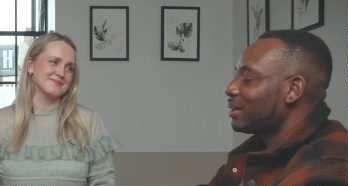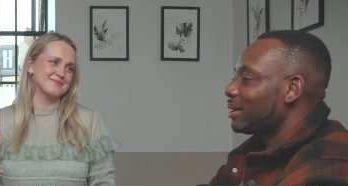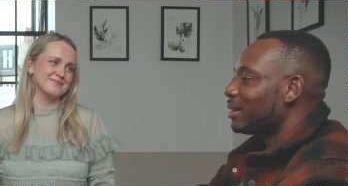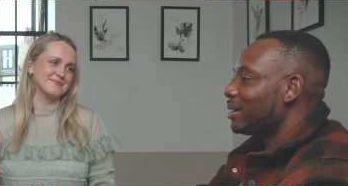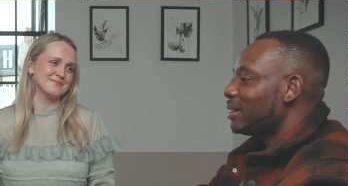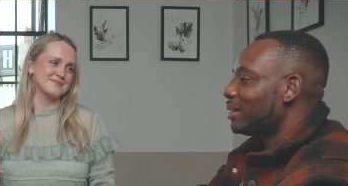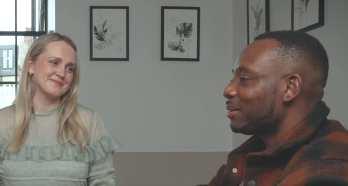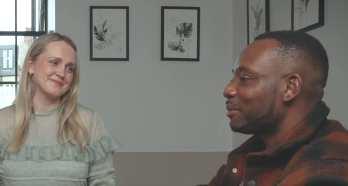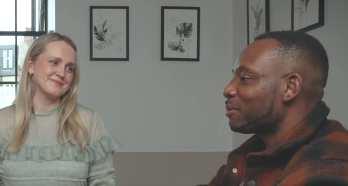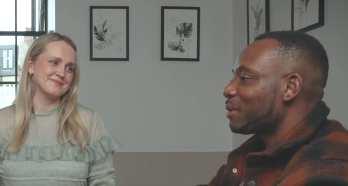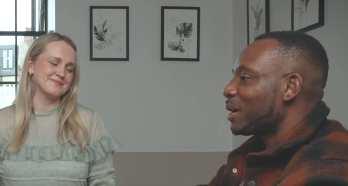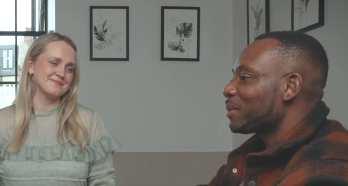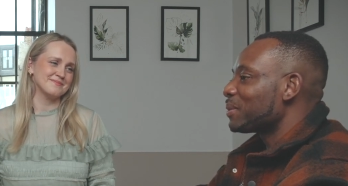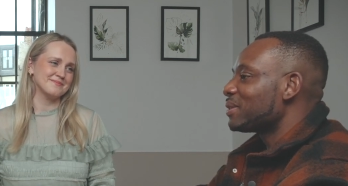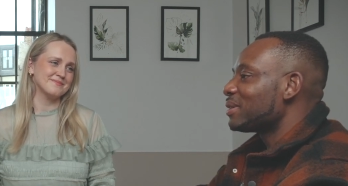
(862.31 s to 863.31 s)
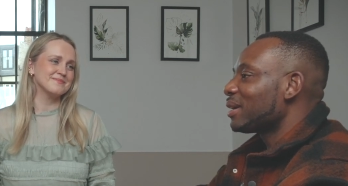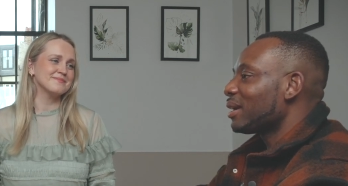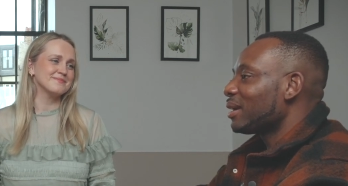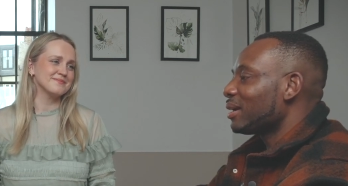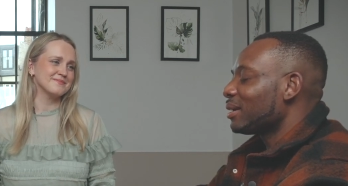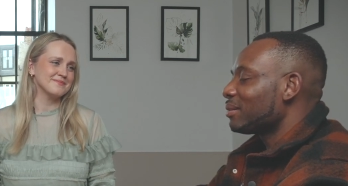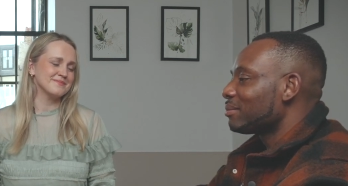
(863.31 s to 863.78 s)
Speaker 1: Um, I would
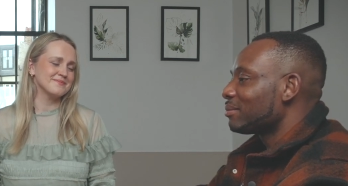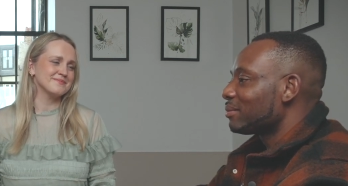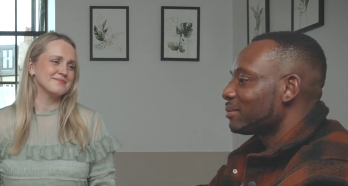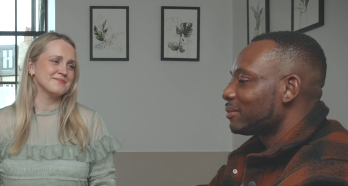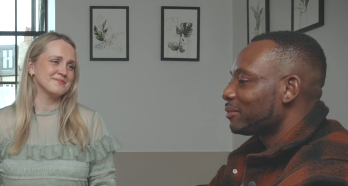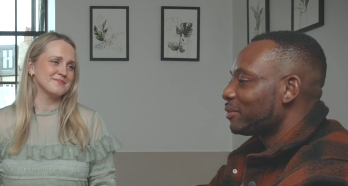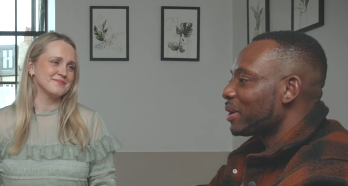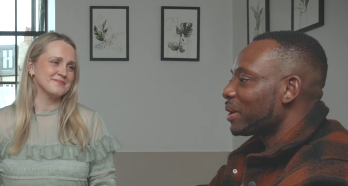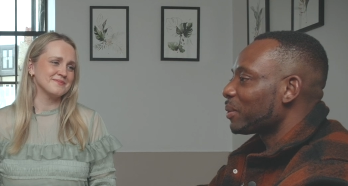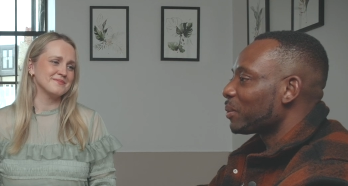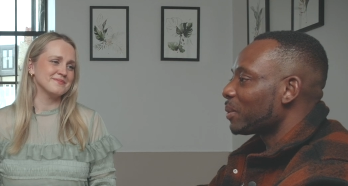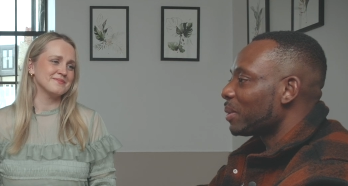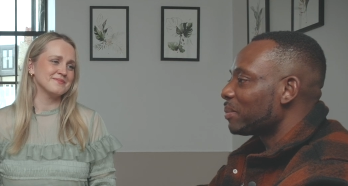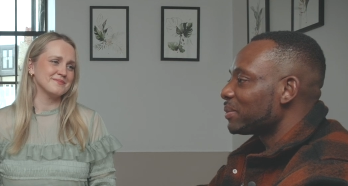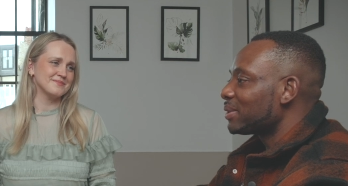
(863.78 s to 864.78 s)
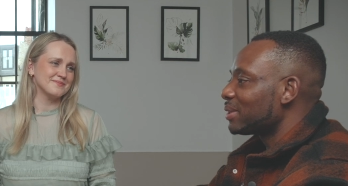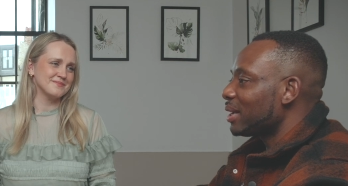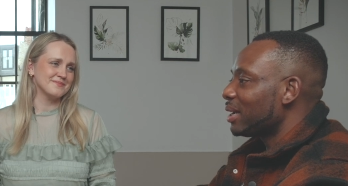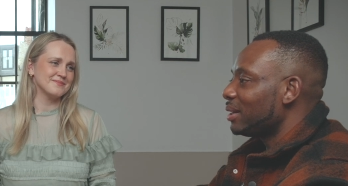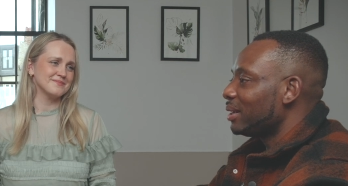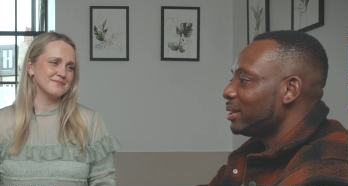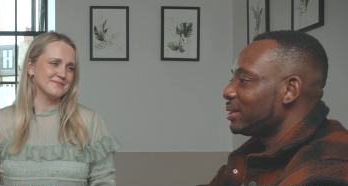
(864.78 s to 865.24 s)
say very warm
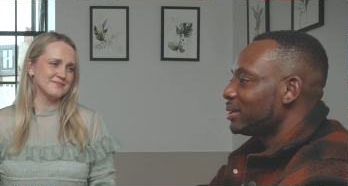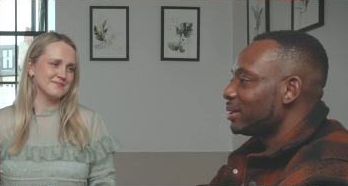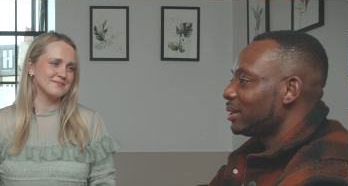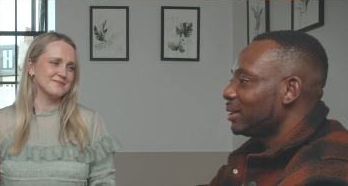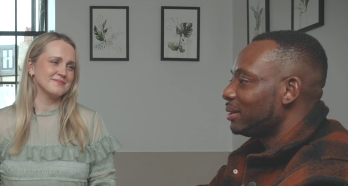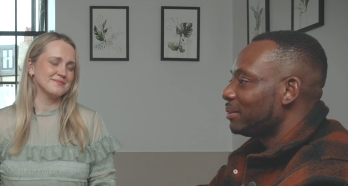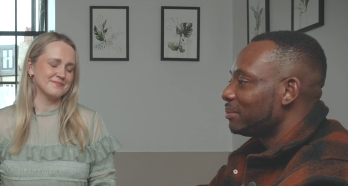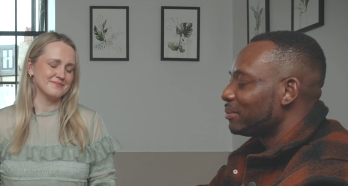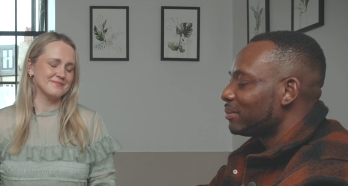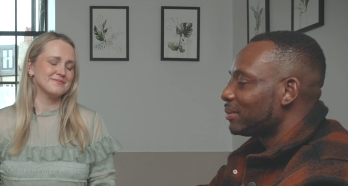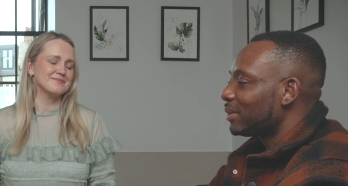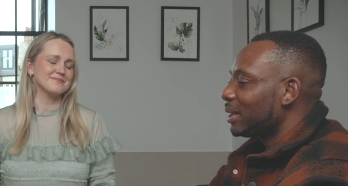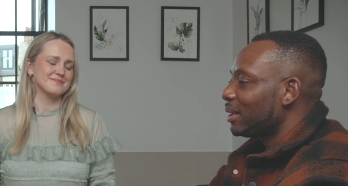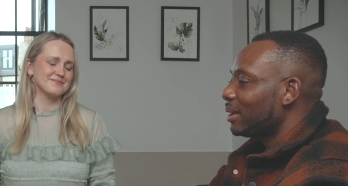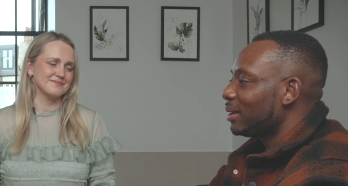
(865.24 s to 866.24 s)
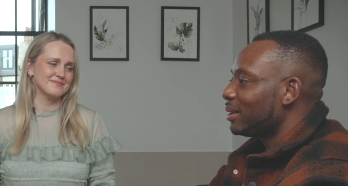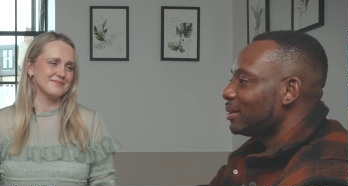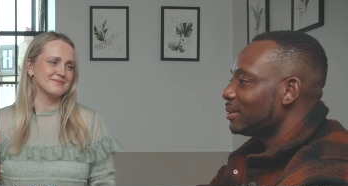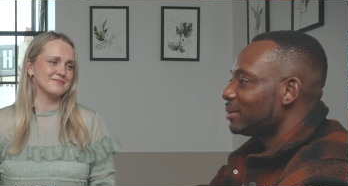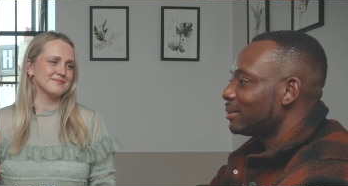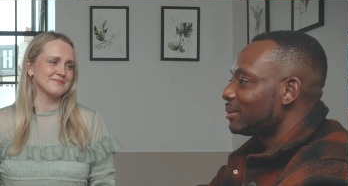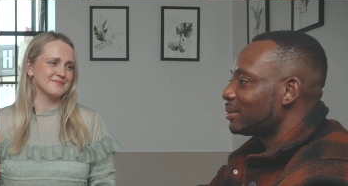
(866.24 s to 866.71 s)
energy,
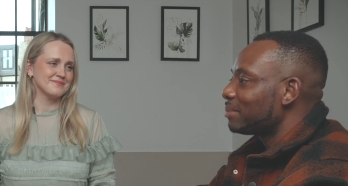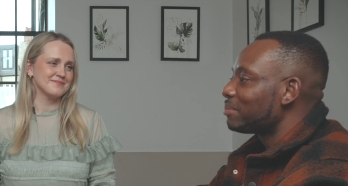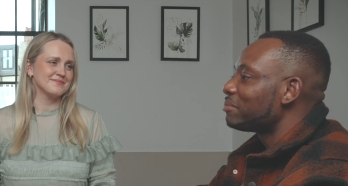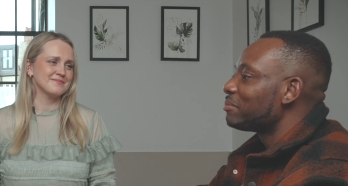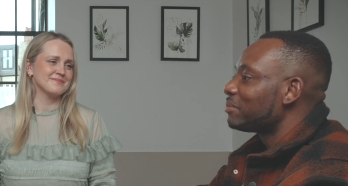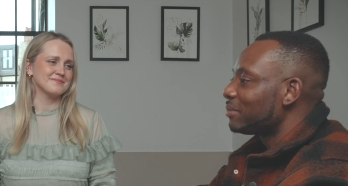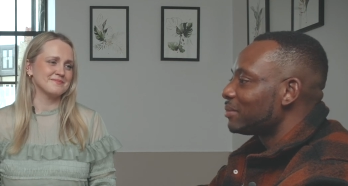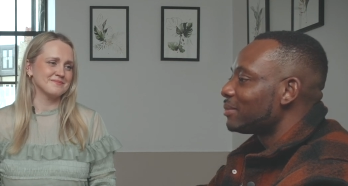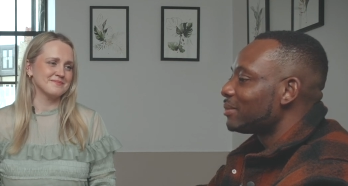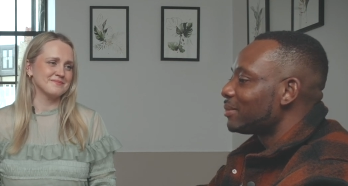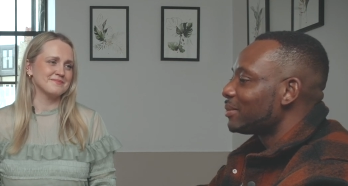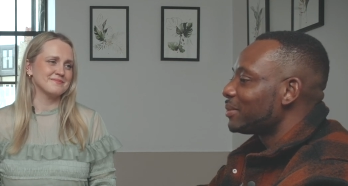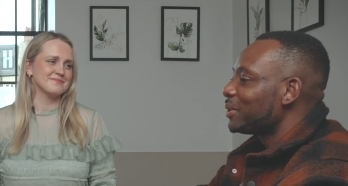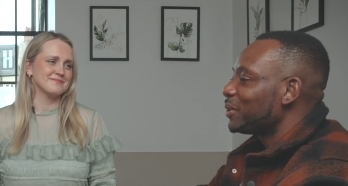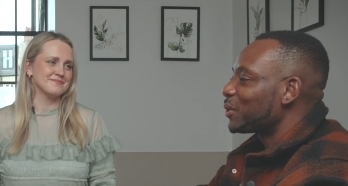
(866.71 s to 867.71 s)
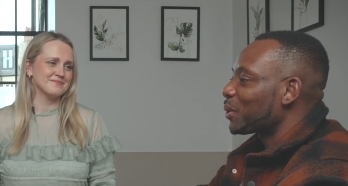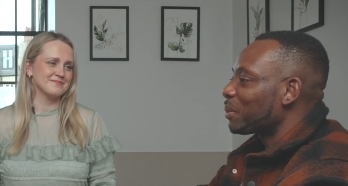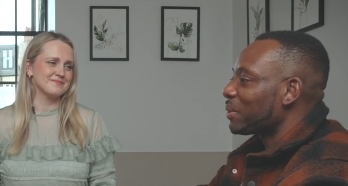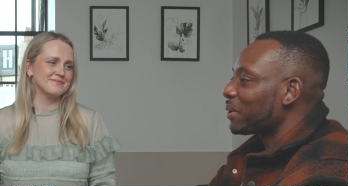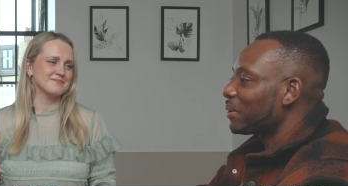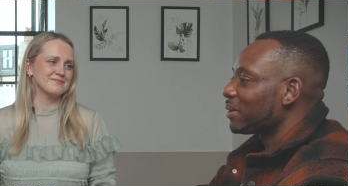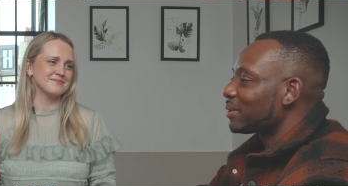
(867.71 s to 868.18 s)
and you
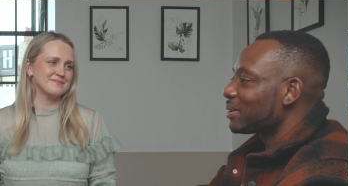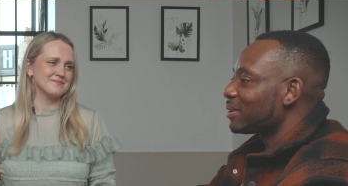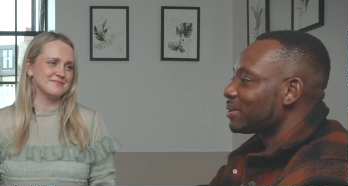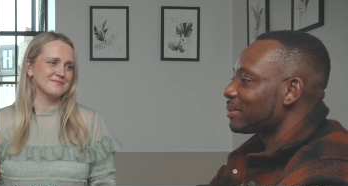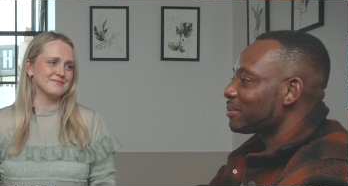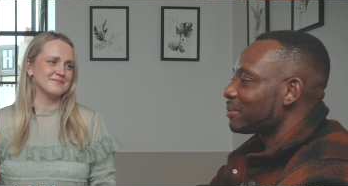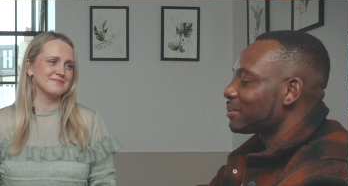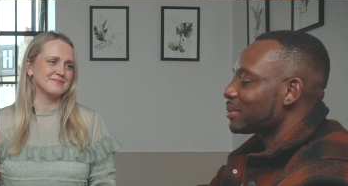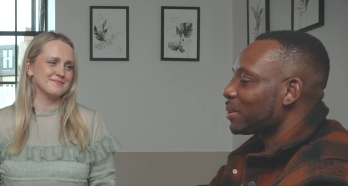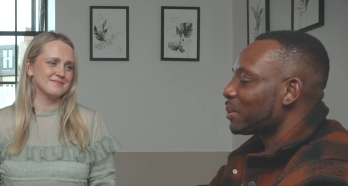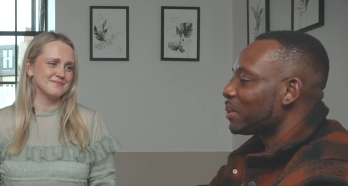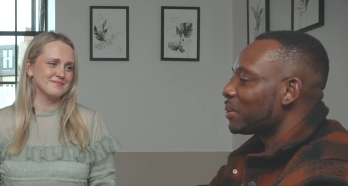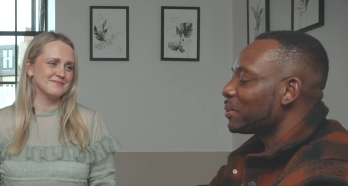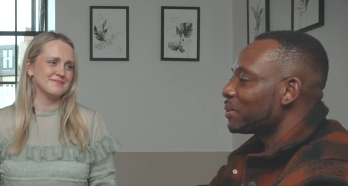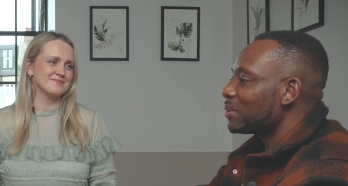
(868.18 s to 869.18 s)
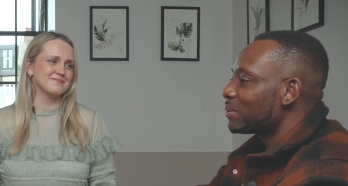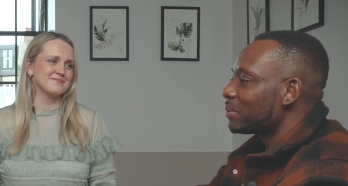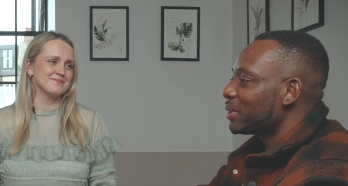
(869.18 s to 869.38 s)
come across as someone who's